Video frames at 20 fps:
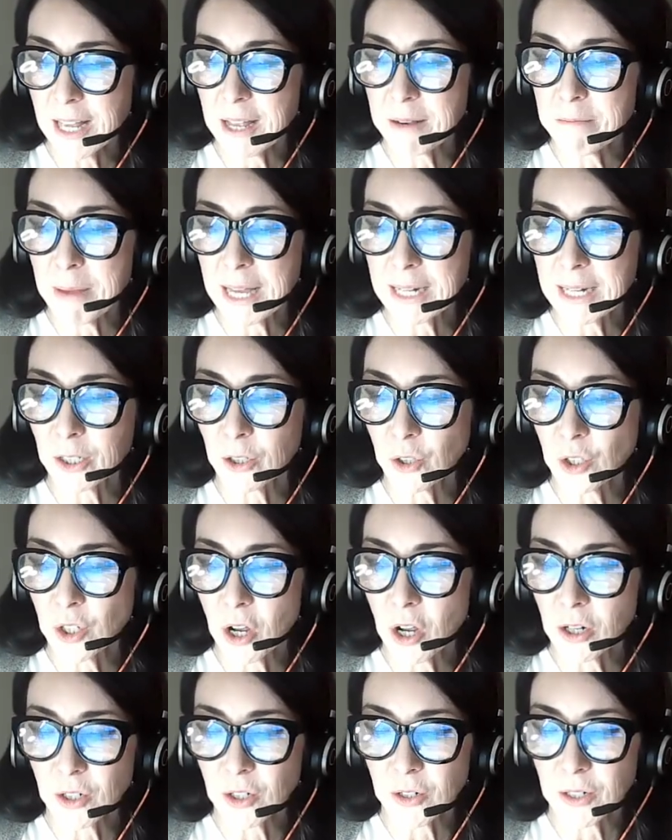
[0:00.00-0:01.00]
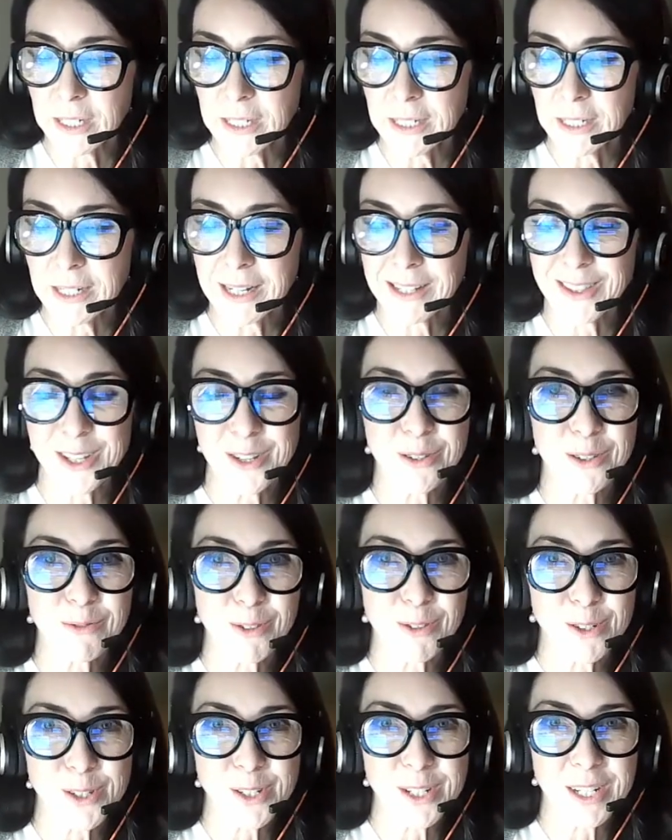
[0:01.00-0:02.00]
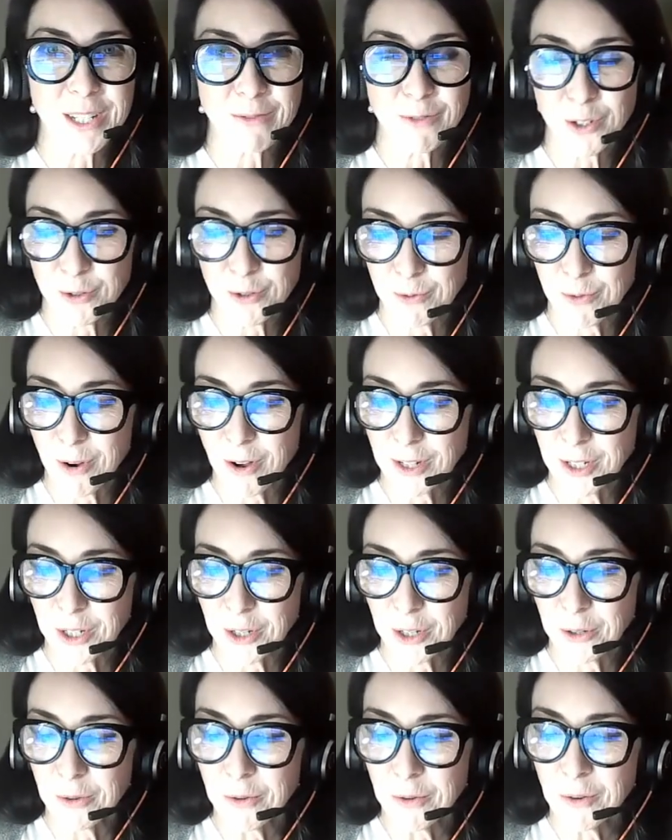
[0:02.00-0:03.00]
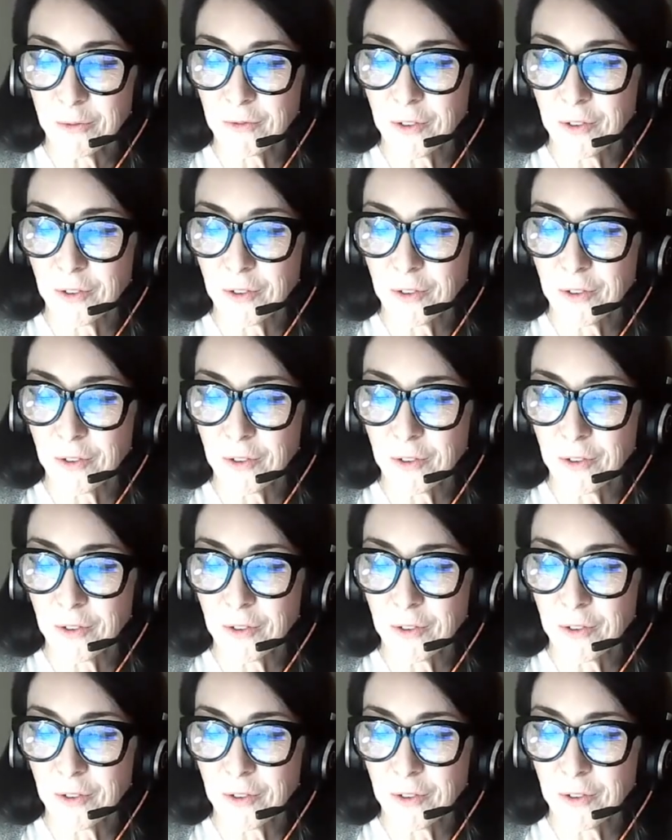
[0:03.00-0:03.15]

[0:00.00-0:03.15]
and medical doctorate at the University of Toronto,